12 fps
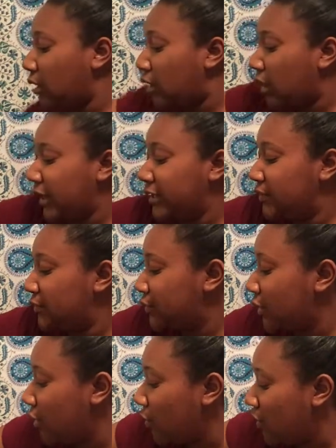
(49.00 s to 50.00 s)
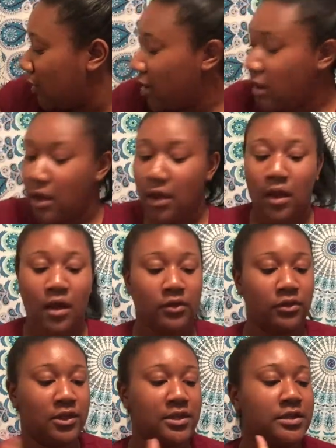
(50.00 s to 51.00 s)
All right, so
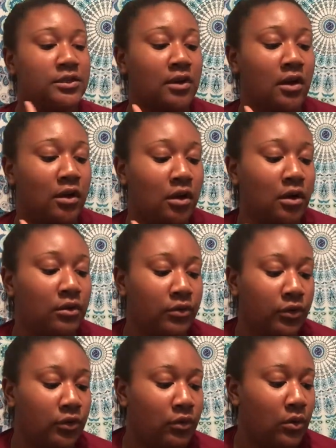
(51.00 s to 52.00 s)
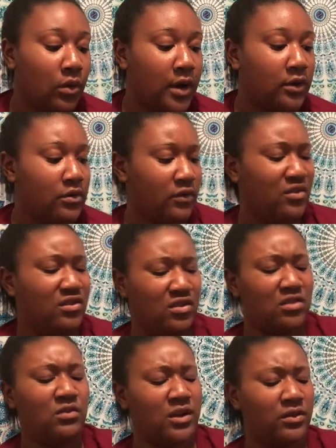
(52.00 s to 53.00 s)
these are really cool. I don't know if they're
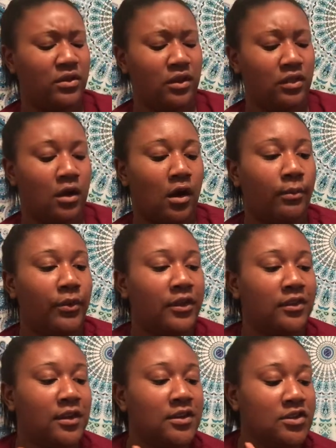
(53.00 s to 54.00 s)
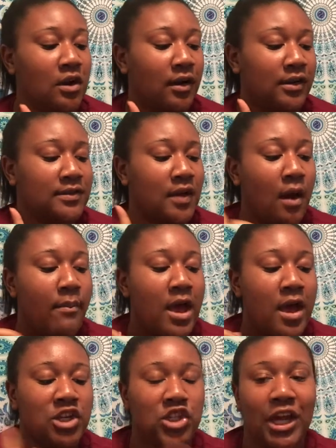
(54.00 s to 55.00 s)
new. I don't think they are, but these are some
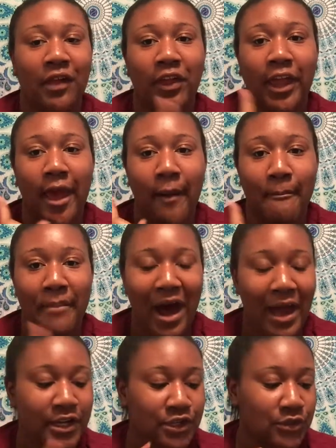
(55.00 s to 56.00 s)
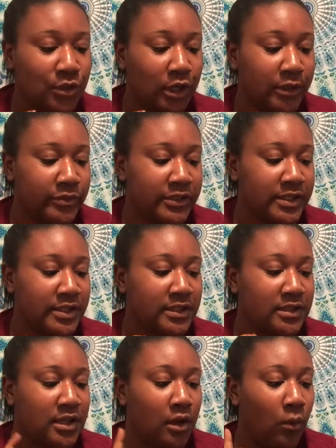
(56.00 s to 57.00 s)
jelly body scrubs. This
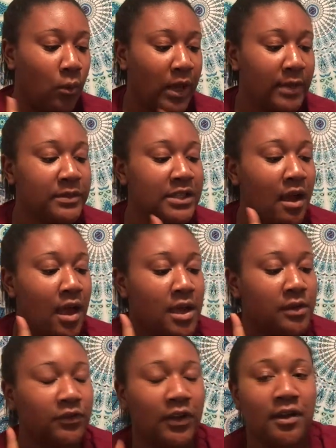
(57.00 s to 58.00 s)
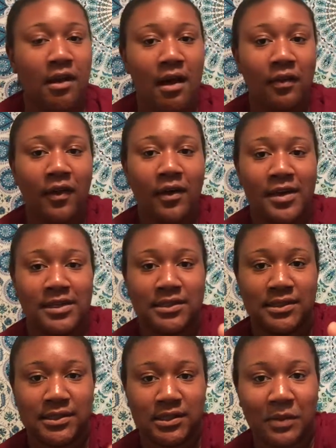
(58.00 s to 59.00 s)
is the whipped vanilla
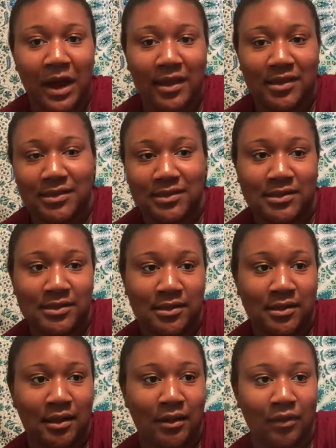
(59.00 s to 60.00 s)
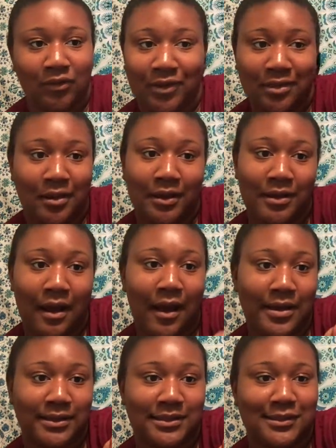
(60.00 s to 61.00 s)
and spice and everything
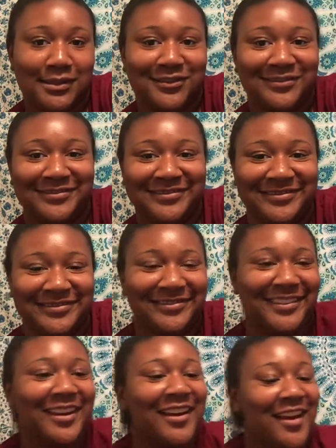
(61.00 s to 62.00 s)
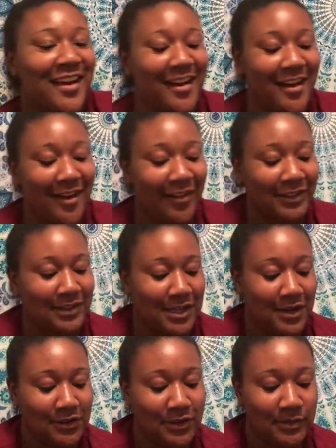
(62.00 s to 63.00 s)
nice. uh, let's see
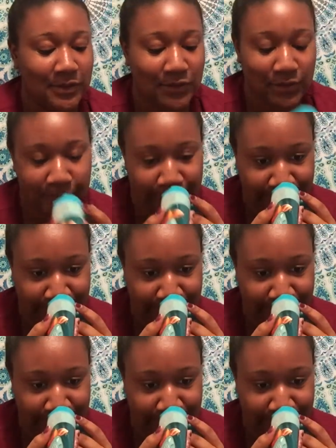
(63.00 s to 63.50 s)
how it smells.